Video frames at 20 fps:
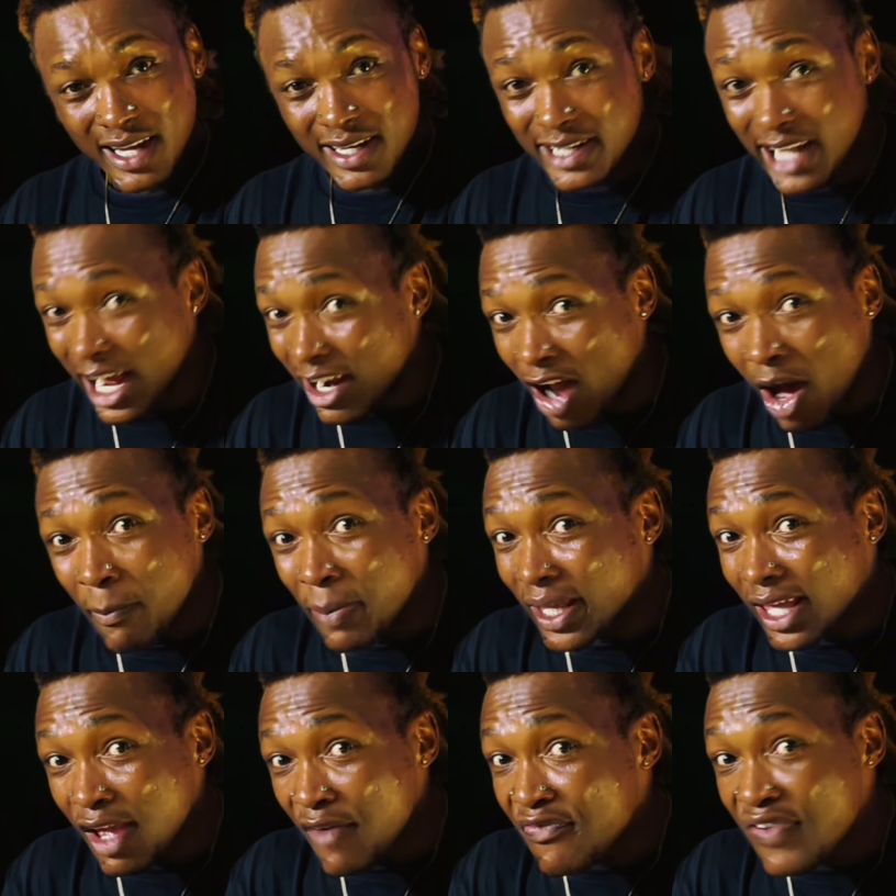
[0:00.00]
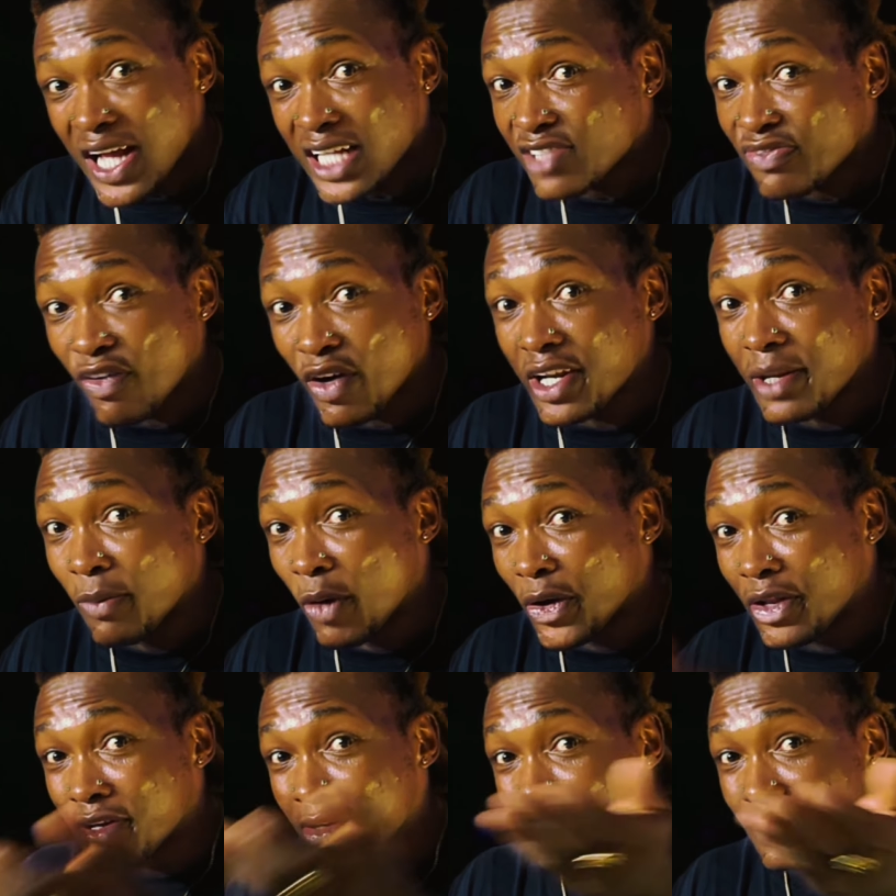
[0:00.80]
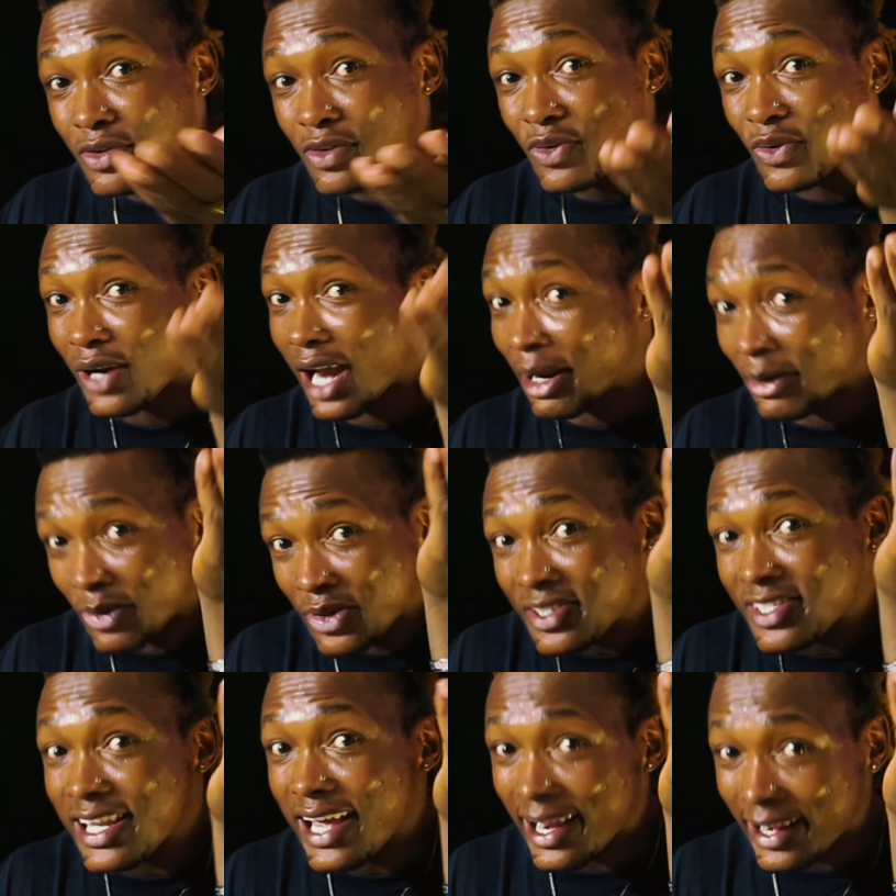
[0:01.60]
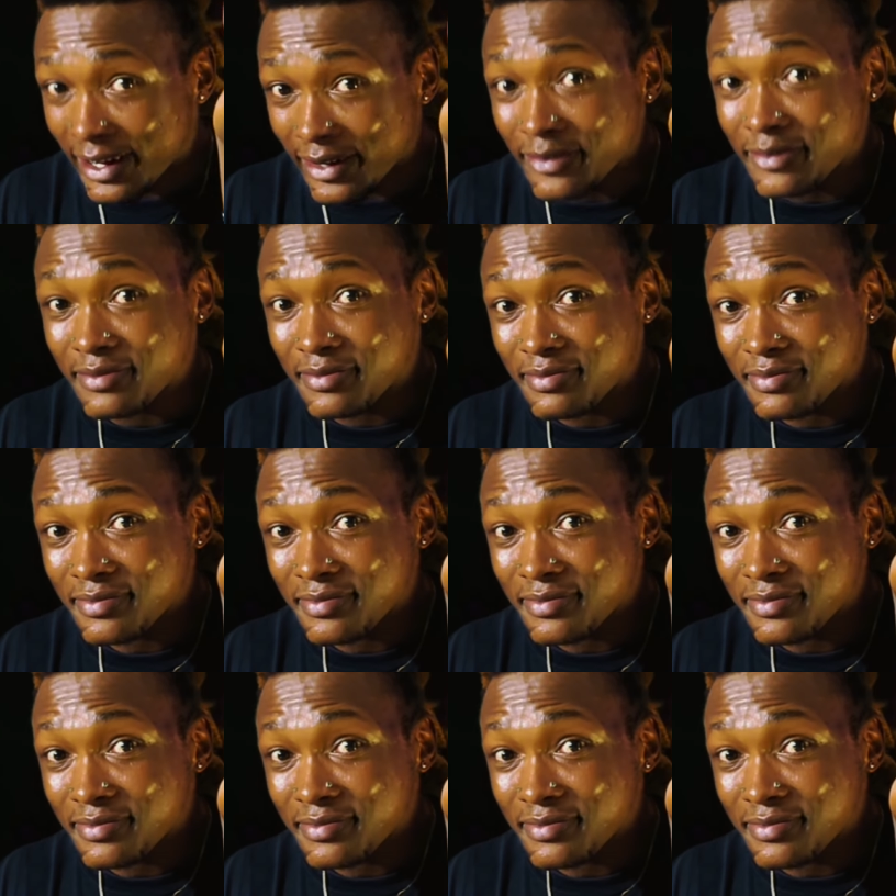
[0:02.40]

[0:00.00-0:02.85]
They don't begin fat for the money, oh, when I don't see now.